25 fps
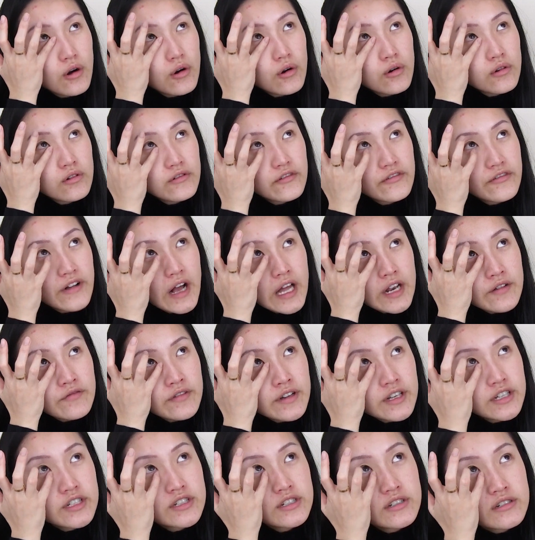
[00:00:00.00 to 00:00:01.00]
all fan
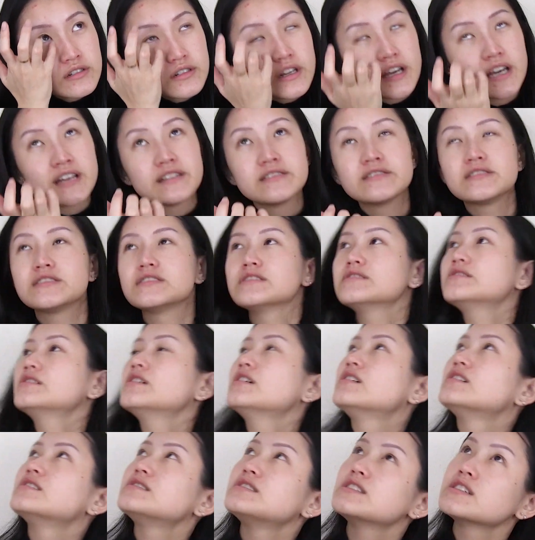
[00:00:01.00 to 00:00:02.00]
fiction ended.
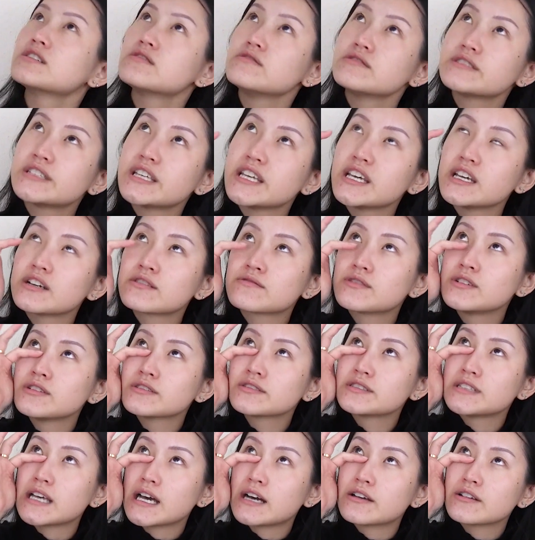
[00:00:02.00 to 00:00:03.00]
Single tear
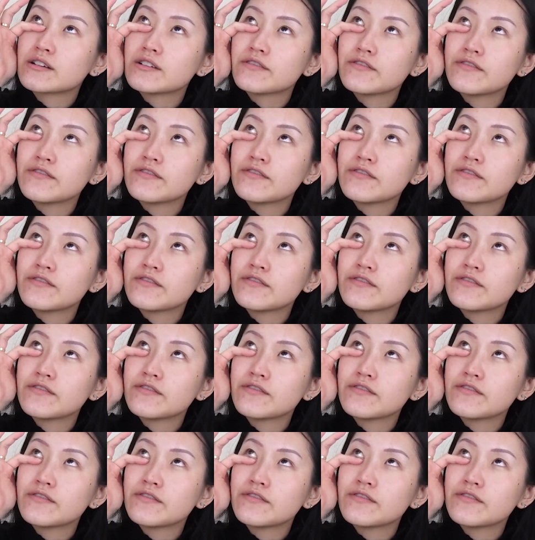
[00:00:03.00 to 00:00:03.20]
rolled down her